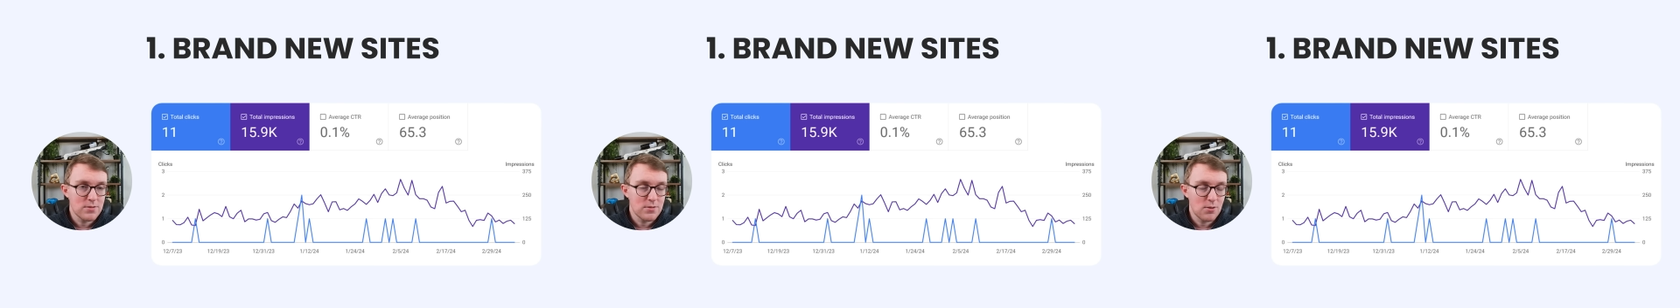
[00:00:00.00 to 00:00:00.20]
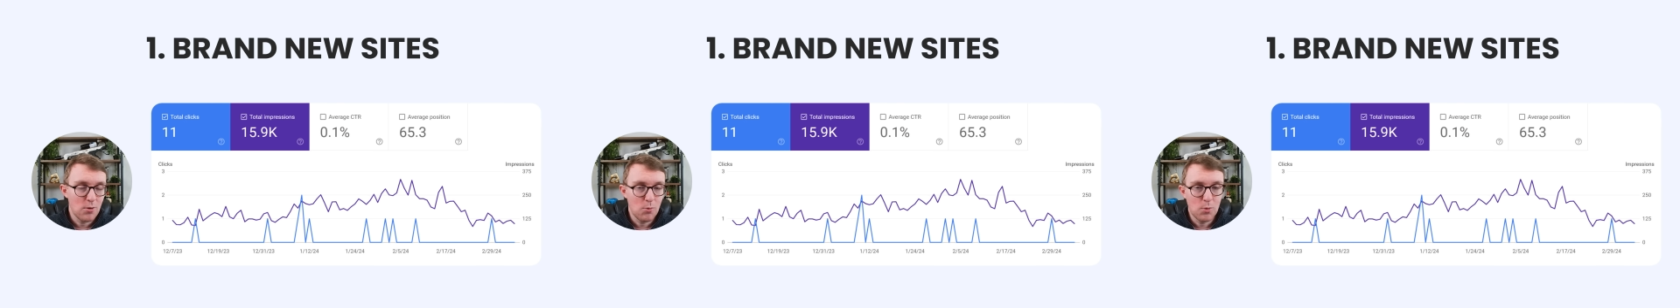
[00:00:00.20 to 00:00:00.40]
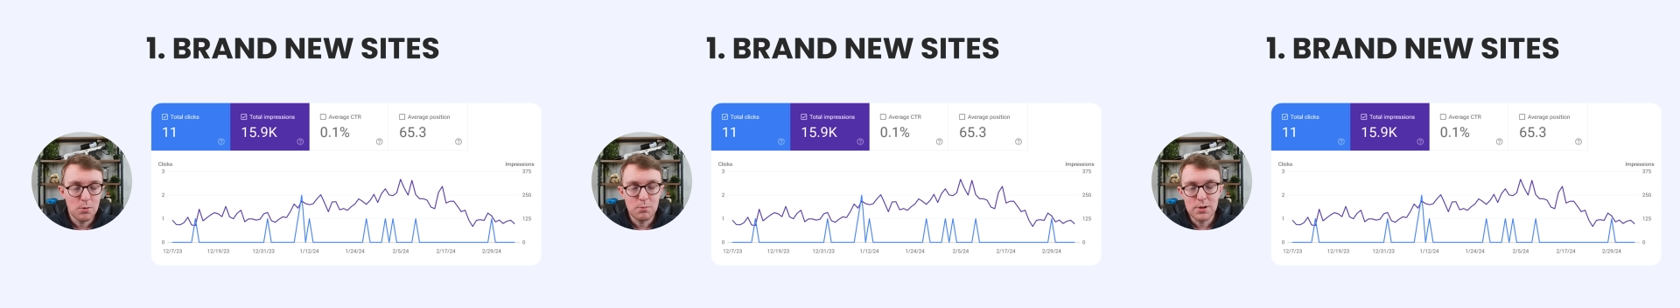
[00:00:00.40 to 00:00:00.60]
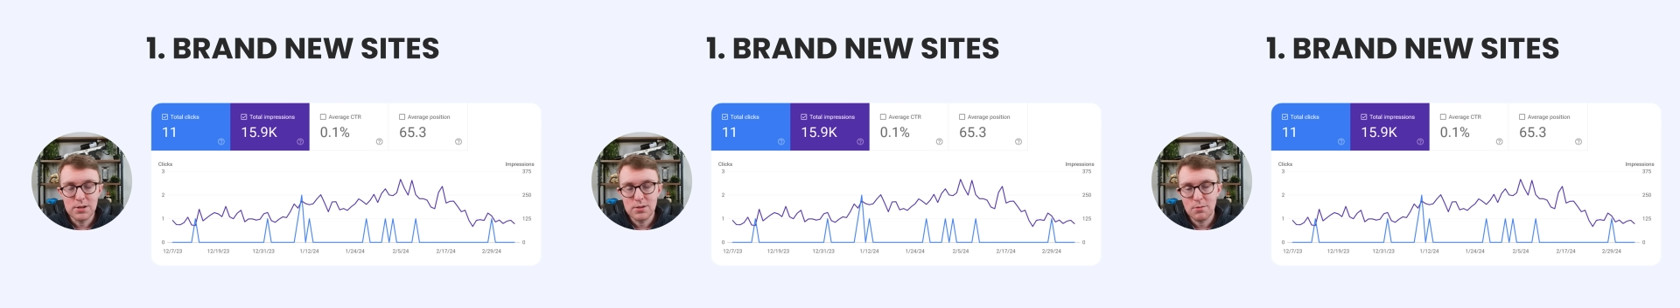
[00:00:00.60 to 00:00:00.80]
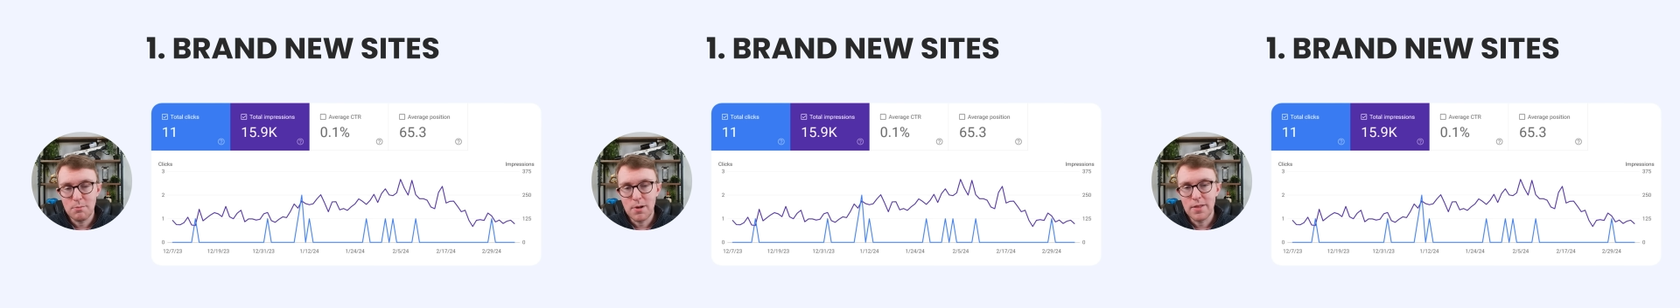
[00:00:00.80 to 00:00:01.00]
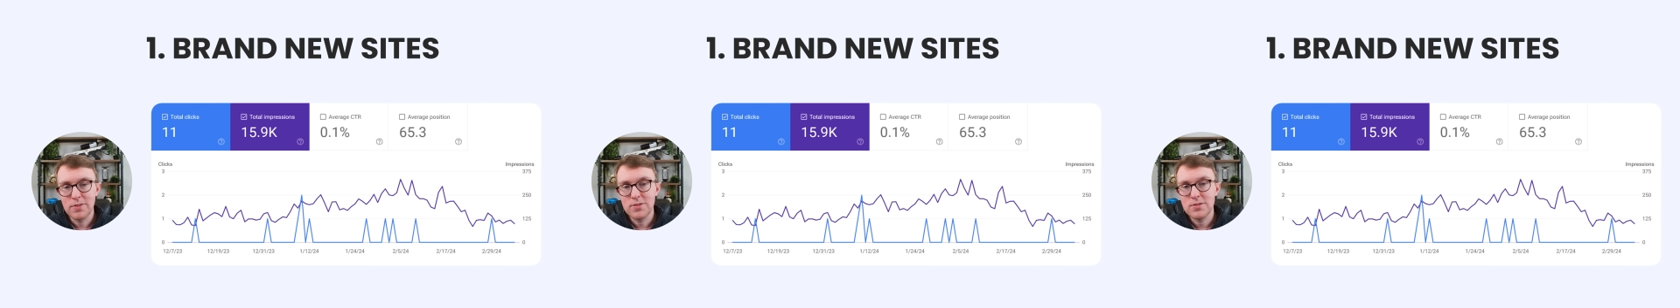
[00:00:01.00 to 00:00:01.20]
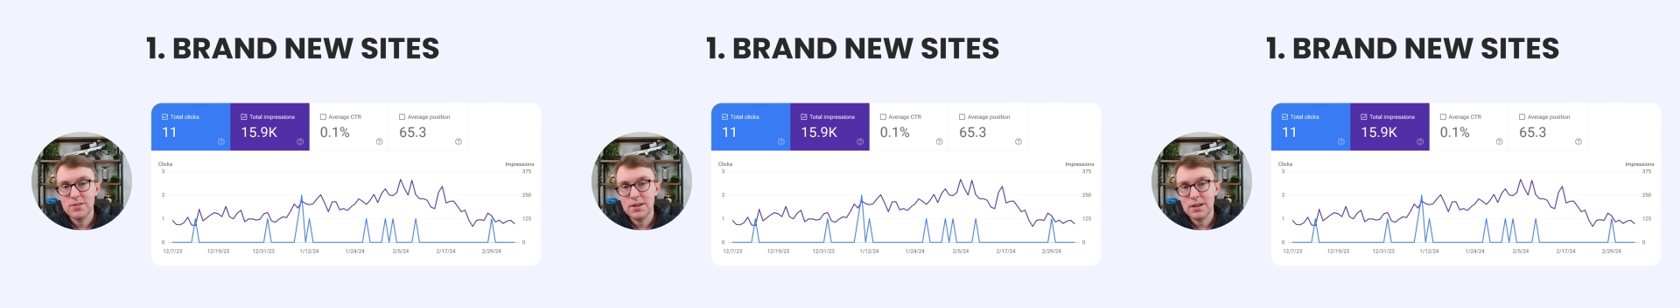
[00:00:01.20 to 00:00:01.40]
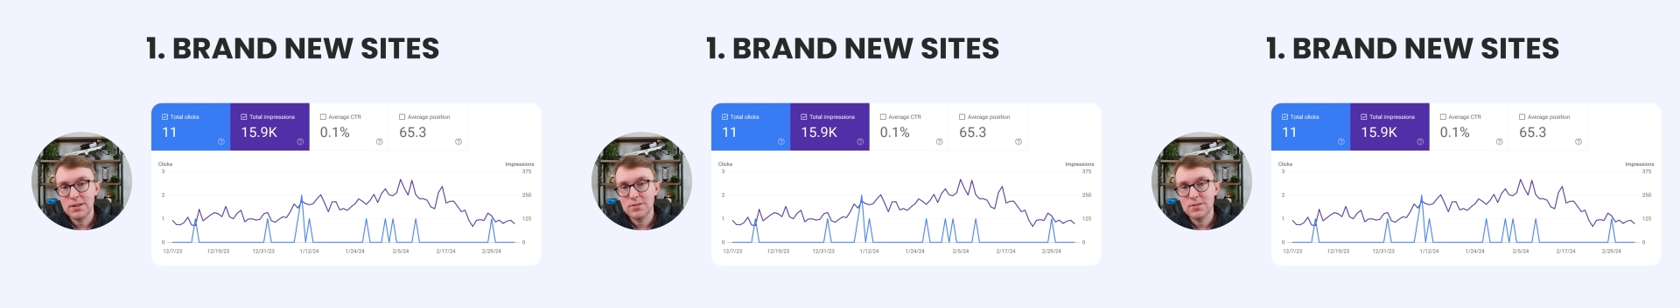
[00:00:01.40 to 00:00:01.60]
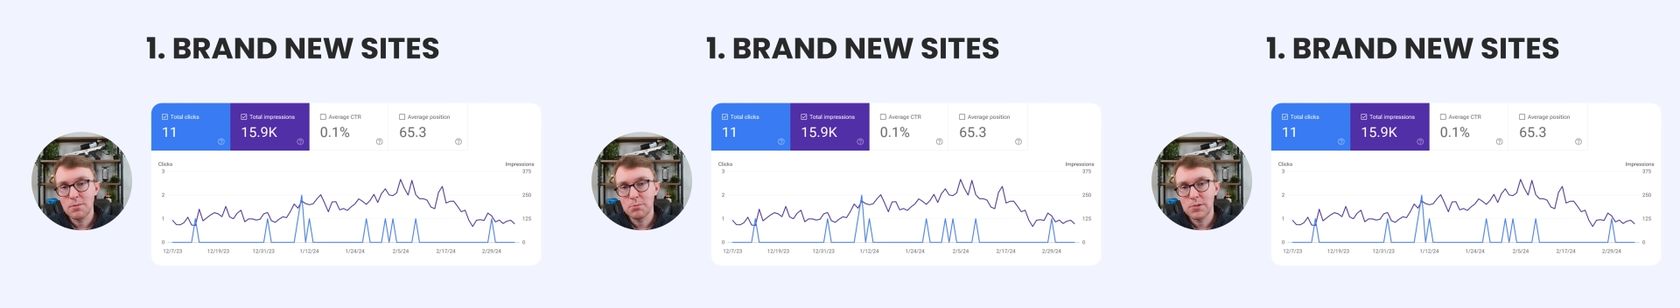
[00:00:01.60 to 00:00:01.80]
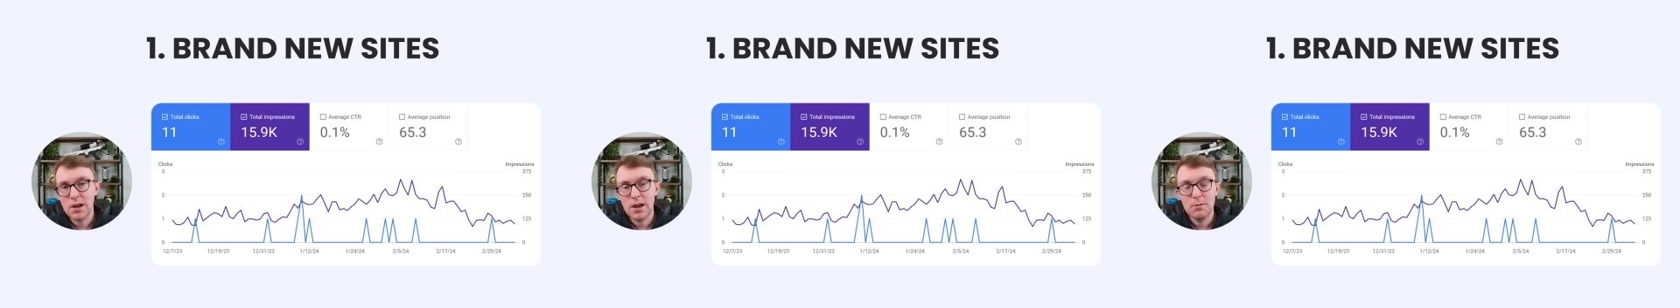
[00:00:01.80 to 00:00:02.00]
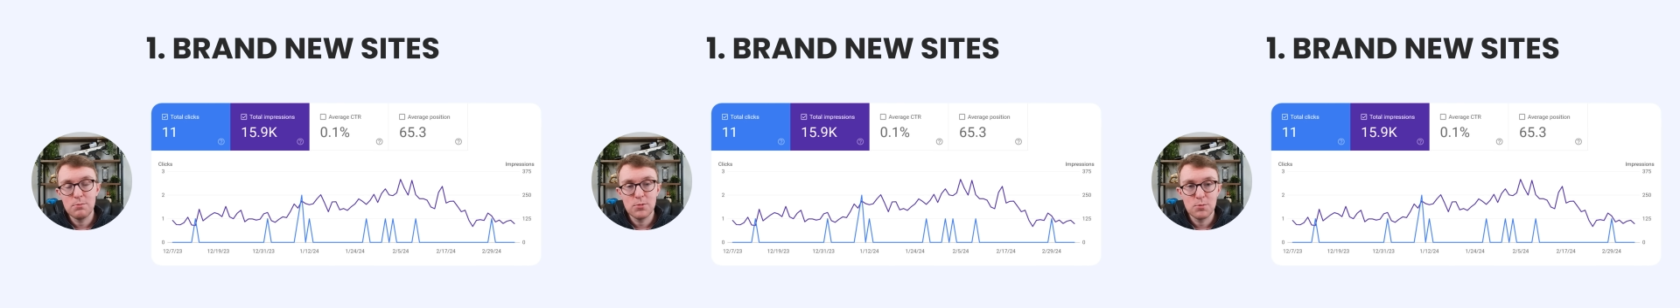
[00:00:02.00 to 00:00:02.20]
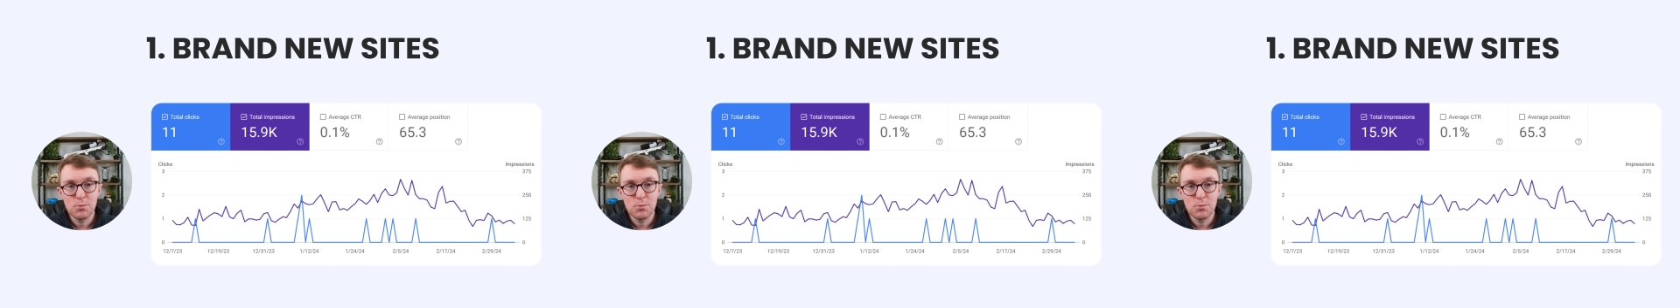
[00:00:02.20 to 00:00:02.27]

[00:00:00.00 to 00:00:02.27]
So it wouldn't be till month 6 sometimes